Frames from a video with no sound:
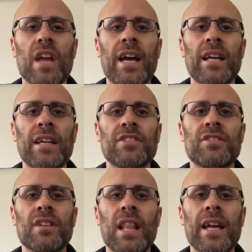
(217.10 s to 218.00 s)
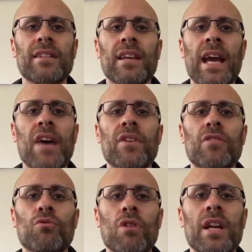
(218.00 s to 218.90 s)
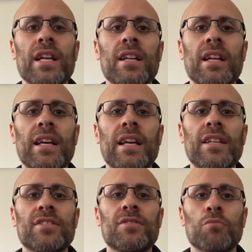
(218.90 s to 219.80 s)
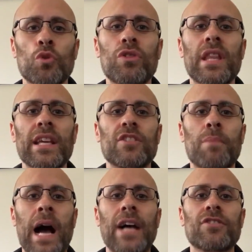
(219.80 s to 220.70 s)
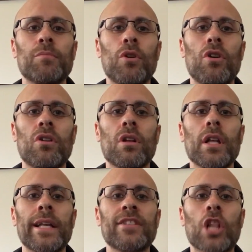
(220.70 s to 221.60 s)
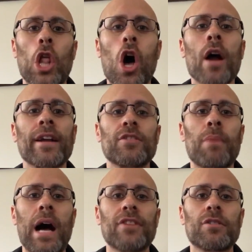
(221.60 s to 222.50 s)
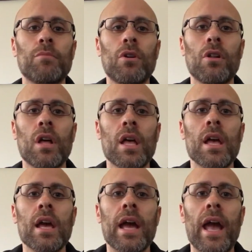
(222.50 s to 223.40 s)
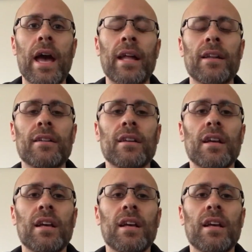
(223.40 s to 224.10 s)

I just like to have it running as smoothly as possible, as long as possible, and